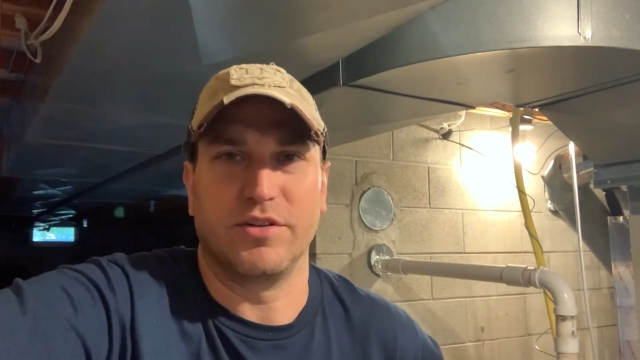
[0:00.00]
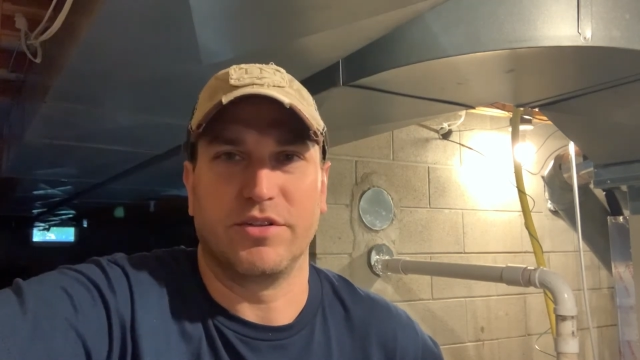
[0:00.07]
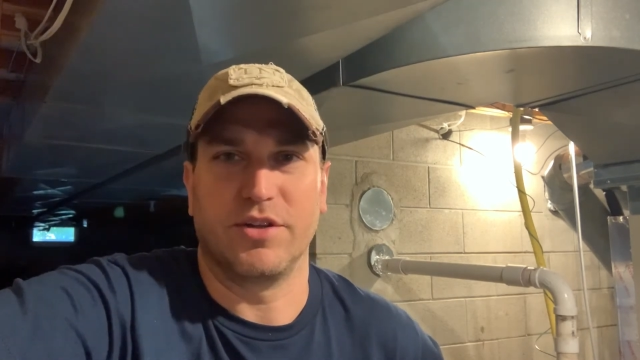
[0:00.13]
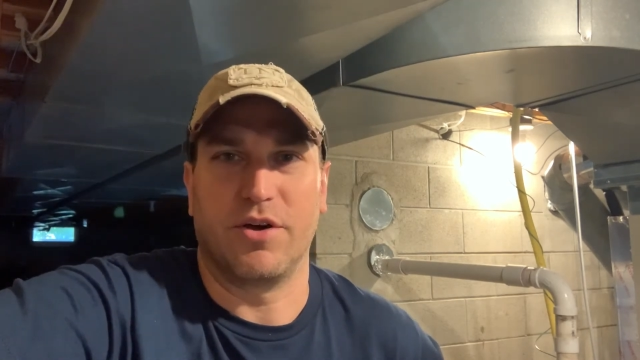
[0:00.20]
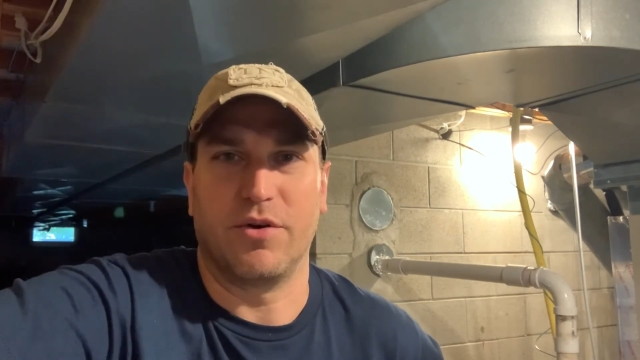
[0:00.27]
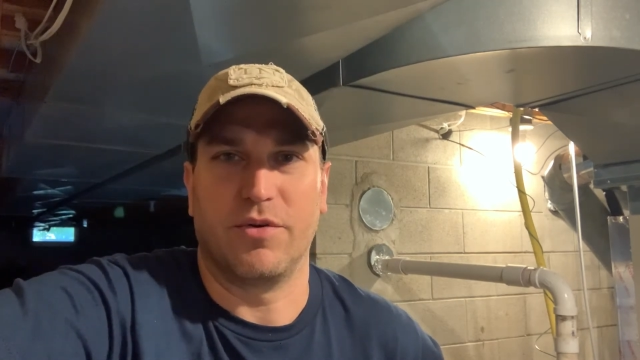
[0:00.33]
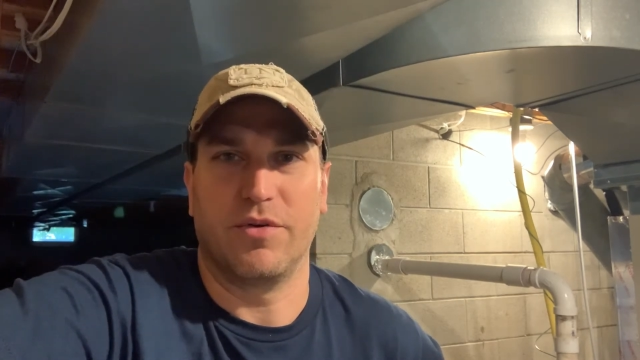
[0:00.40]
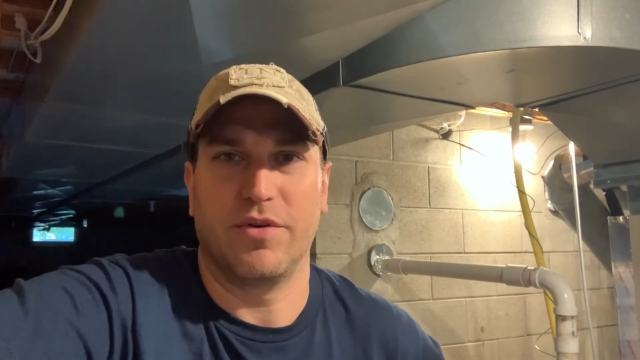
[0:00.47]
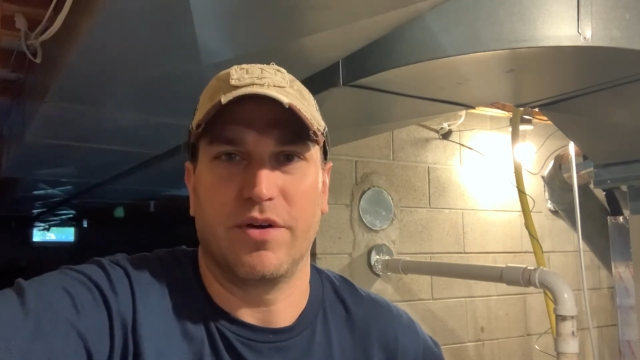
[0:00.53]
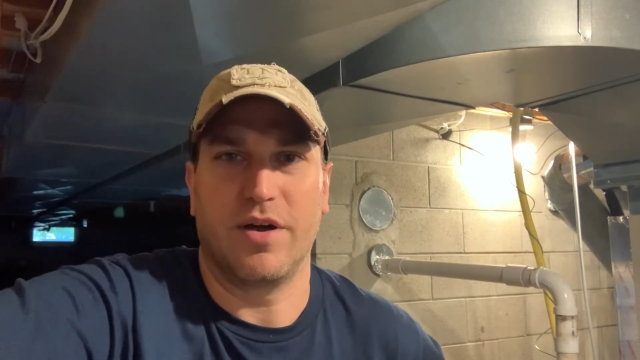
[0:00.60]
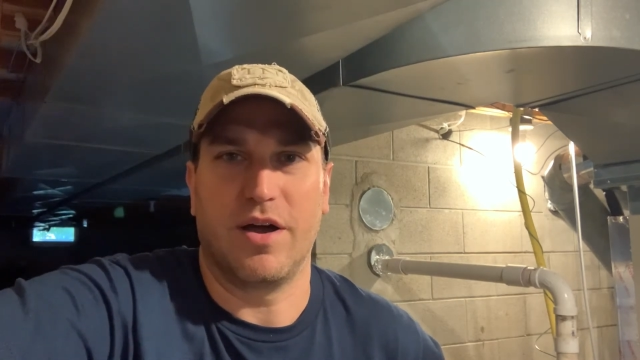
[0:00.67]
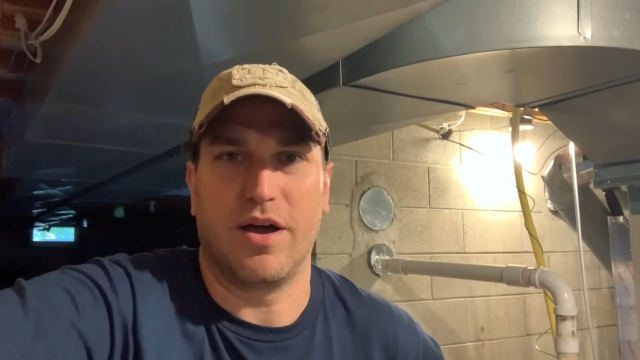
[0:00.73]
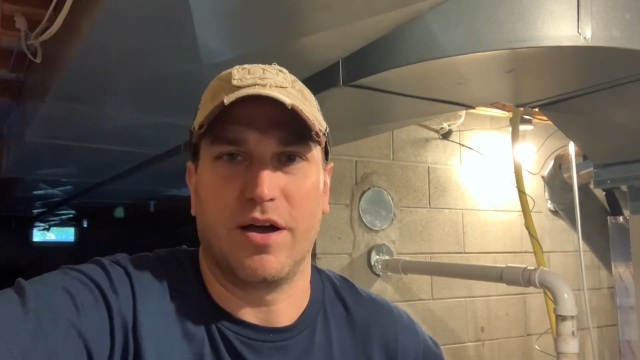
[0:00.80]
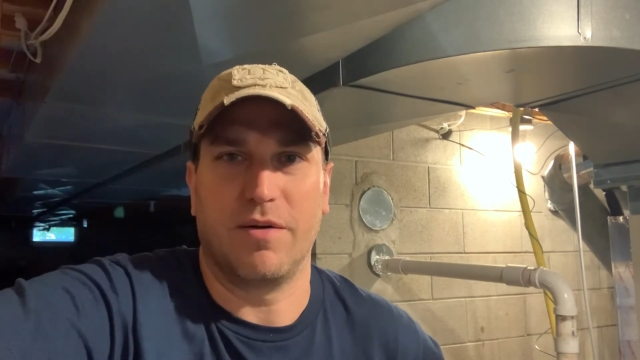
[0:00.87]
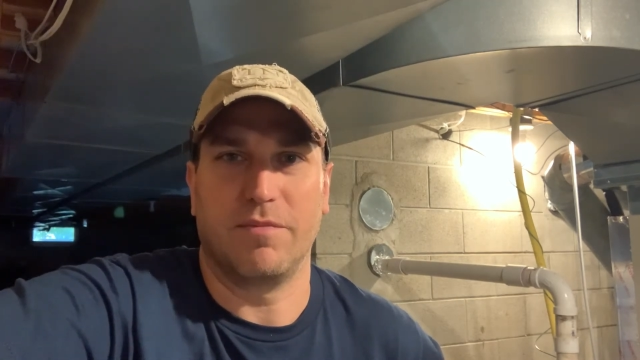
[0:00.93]
So
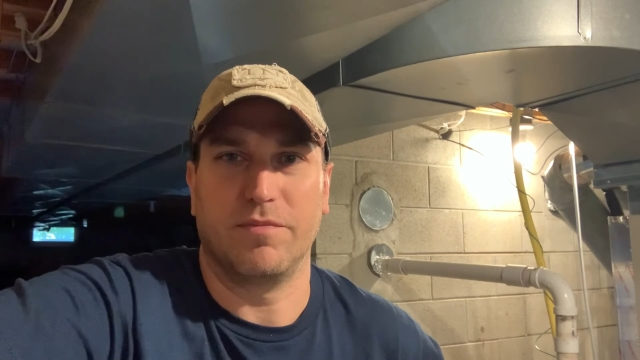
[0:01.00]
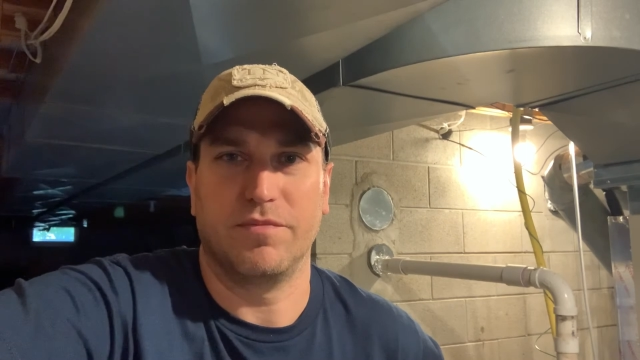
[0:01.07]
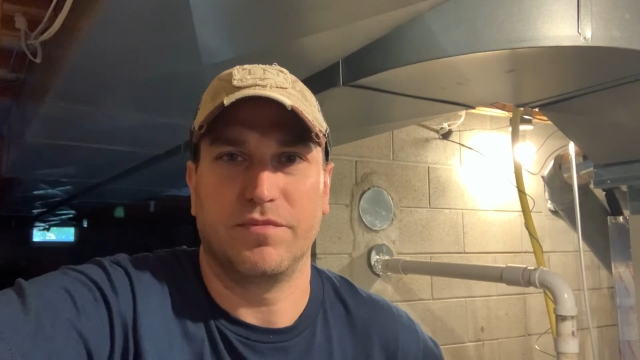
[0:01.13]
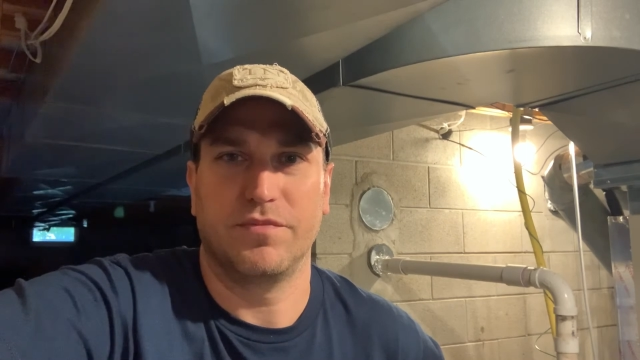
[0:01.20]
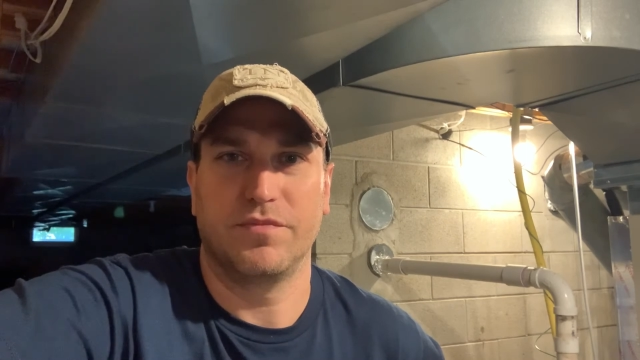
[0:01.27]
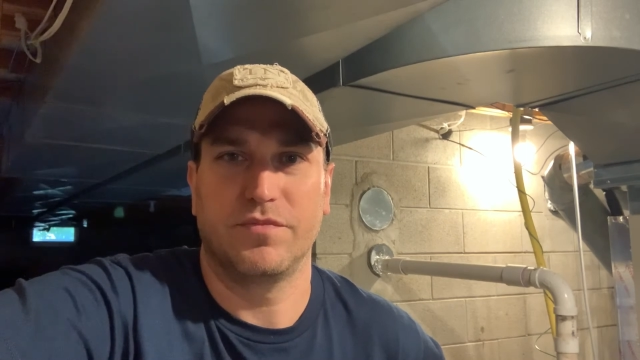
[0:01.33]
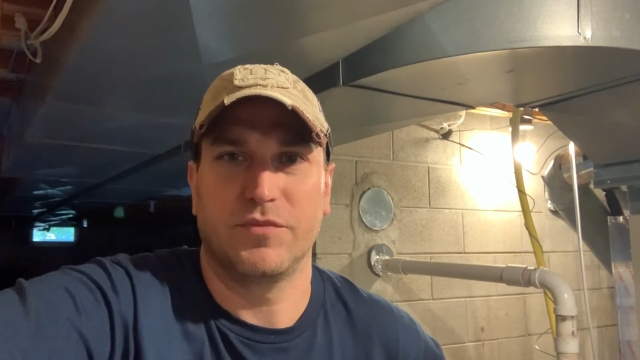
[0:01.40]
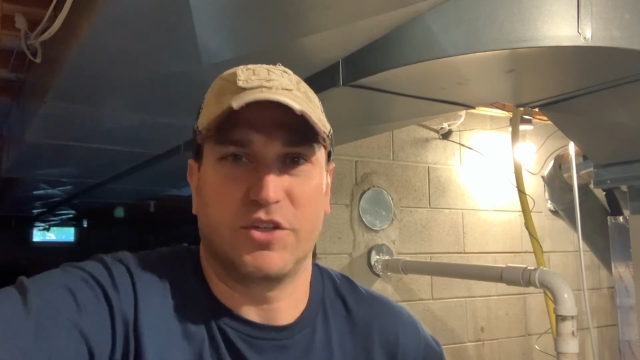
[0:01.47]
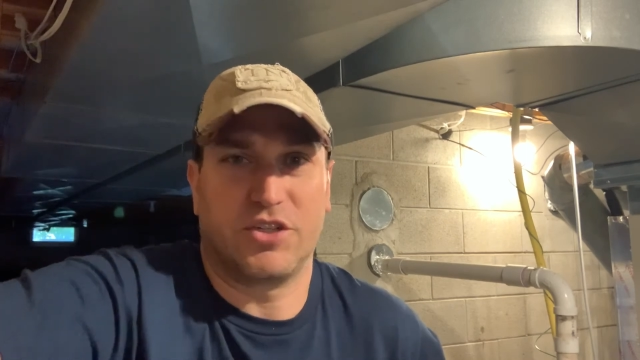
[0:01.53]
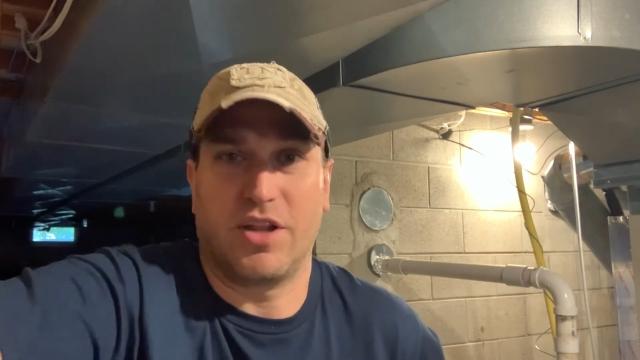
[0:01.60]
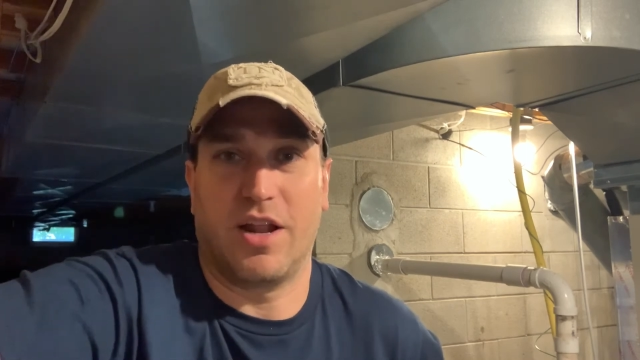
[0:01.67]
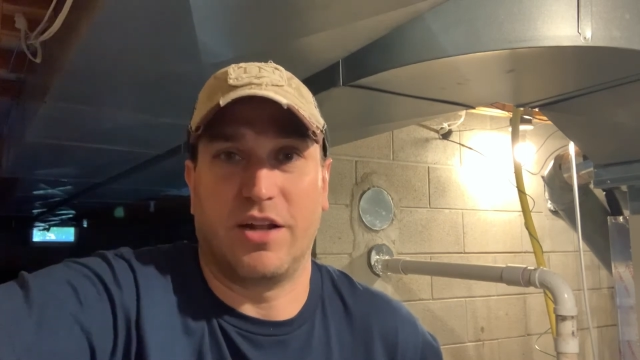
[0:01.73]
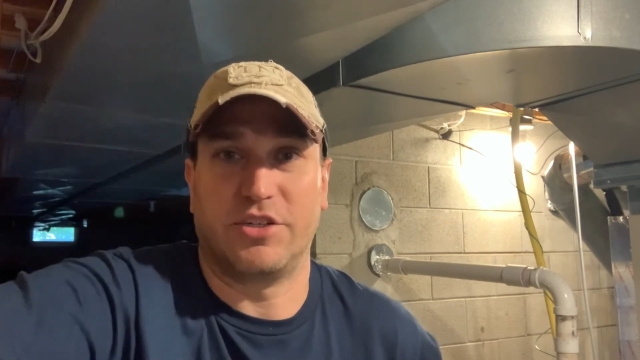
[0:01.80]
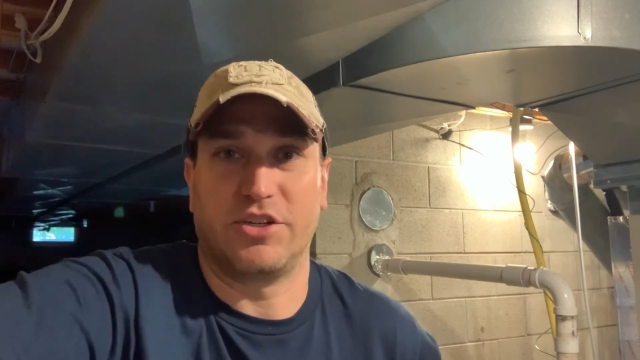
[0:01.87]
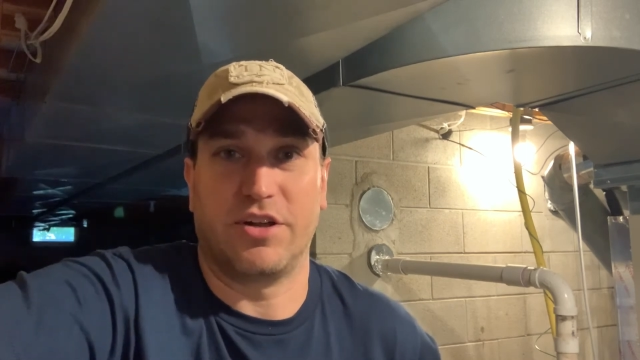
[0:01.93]
just
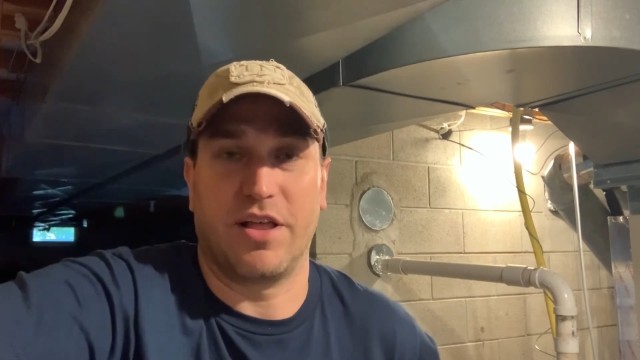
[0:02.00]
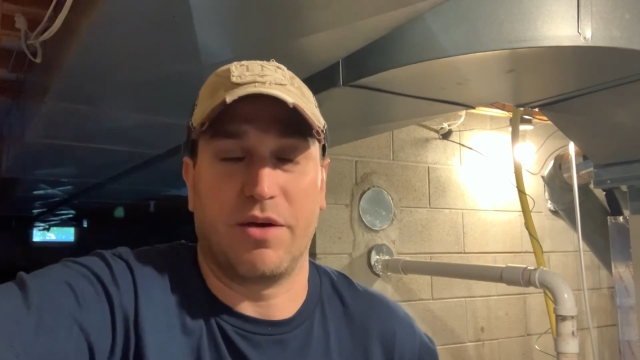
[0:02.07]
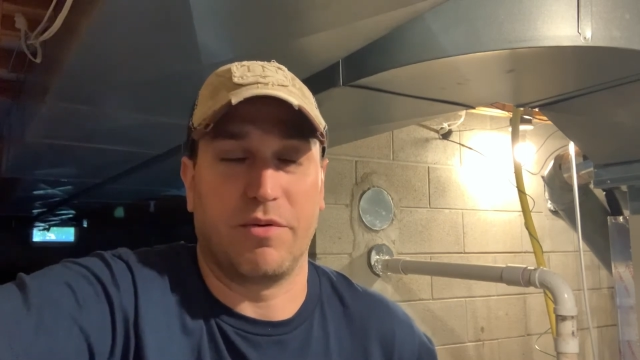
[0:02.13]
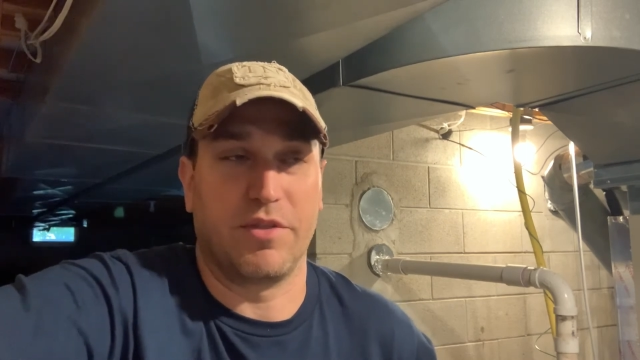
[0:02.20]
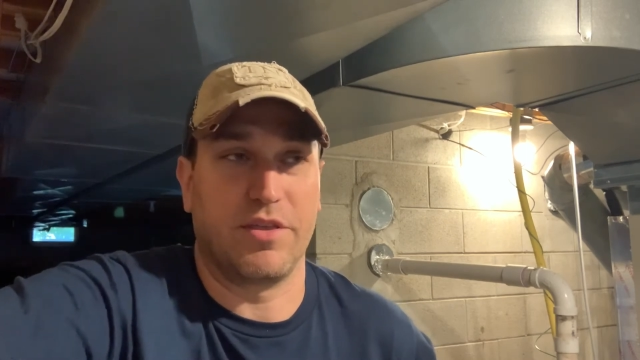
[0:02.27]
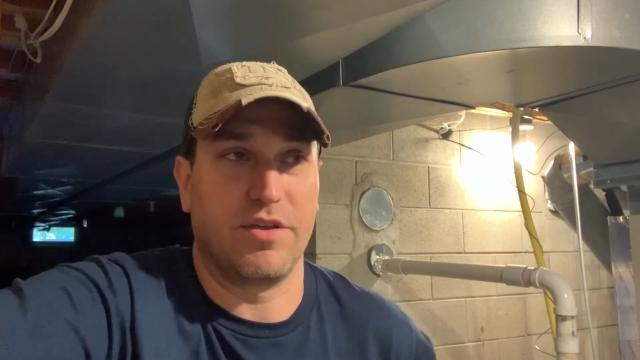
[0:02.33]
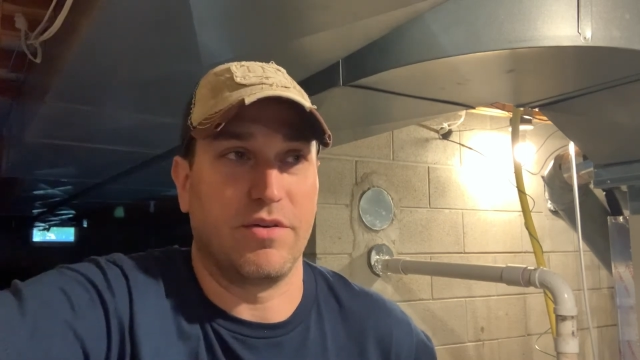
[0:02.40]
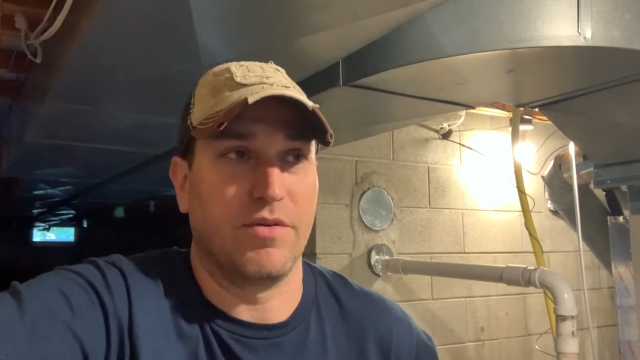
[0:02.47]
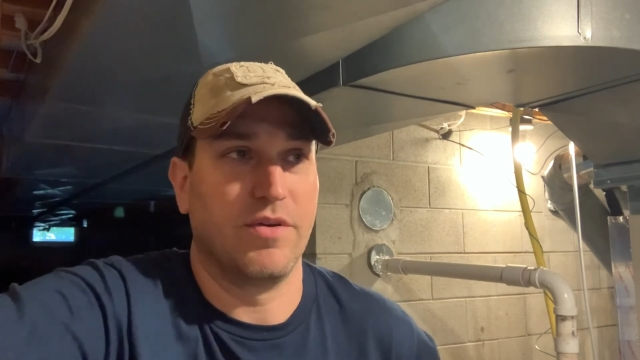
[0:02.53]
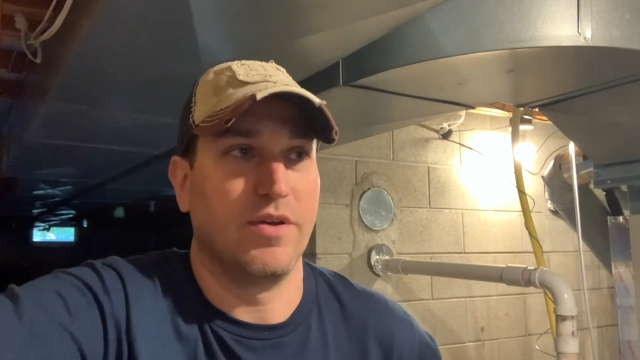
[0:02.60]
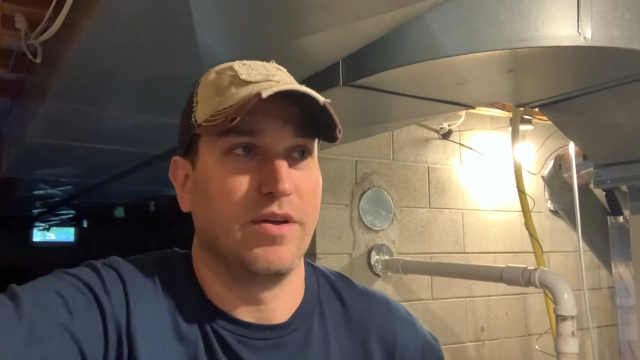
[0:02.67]
thought I'd share that with you.